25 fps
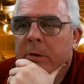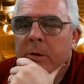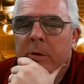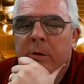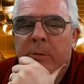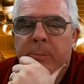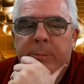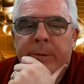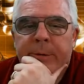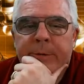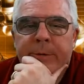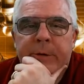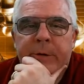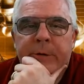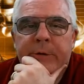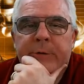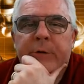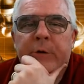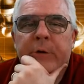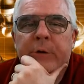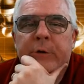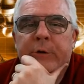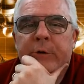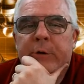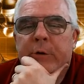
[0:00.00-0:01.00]
But this
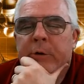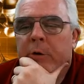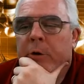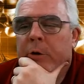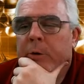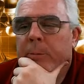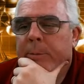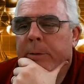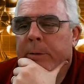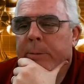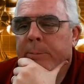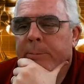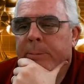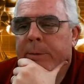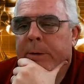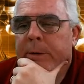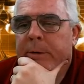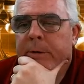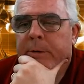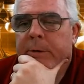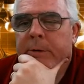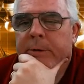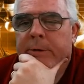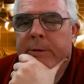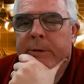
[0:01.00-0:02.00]
looks a little bit
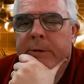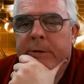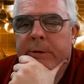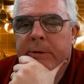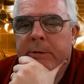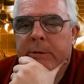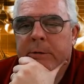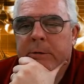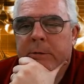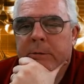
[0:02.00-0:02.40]
better than